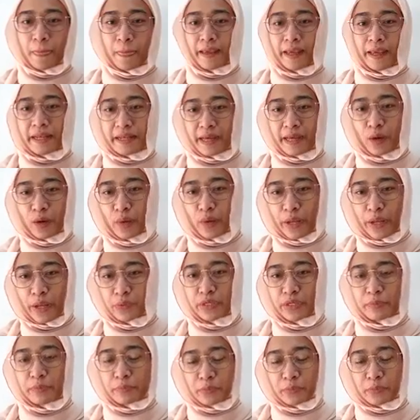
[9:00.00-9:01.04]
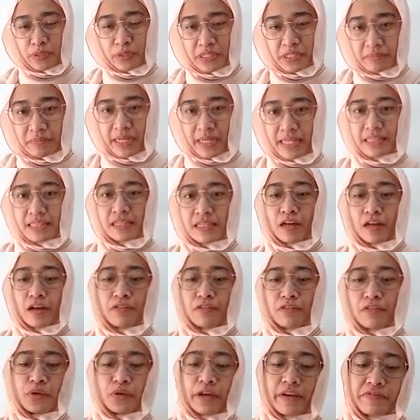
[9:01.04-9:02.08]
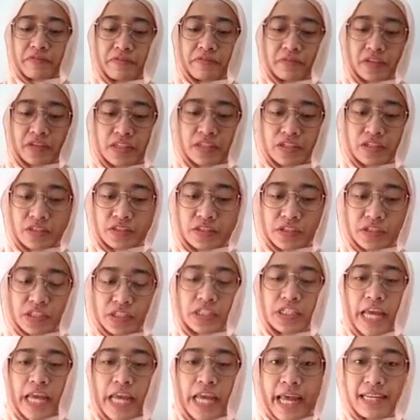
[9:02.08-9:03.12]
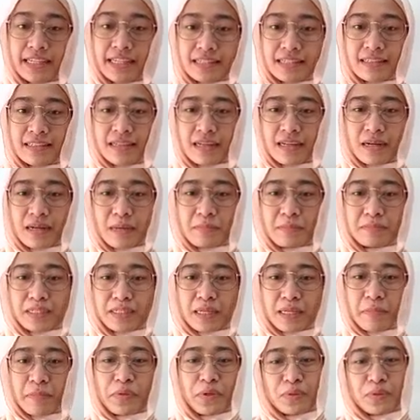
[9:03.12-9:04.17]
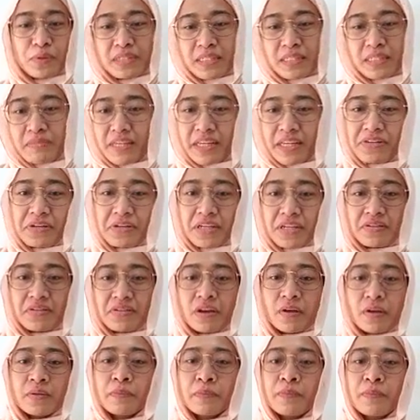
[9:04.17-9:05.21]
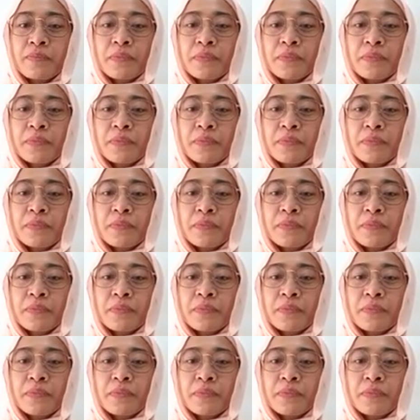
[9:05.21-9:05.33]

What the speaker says: and how I would approach it myself, so I've shared some tips and tricks around.